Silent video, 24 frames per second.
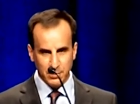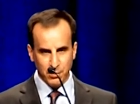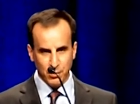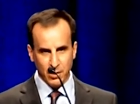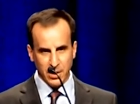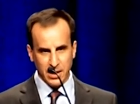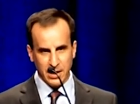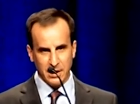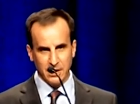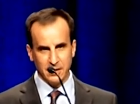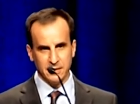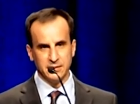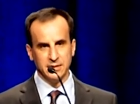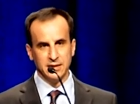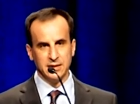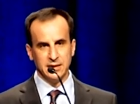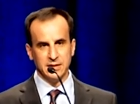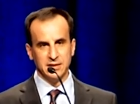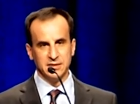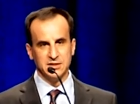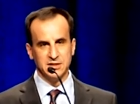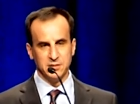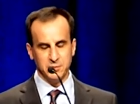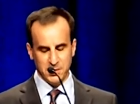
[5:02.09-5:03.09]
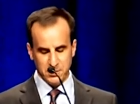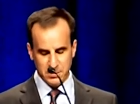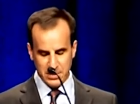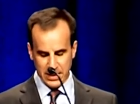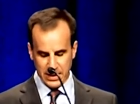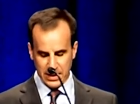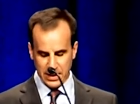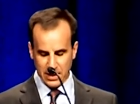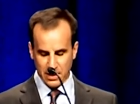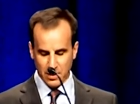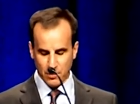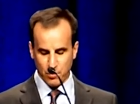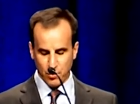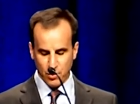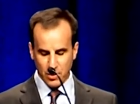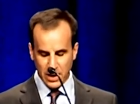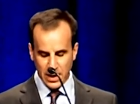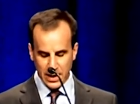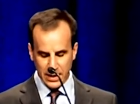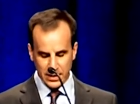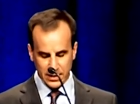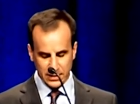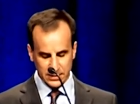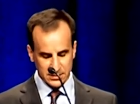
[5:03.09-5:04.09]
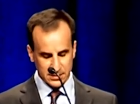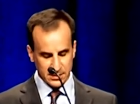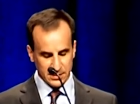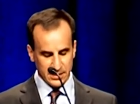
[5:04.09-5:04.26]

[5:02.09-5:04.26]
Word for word: proud to be making a product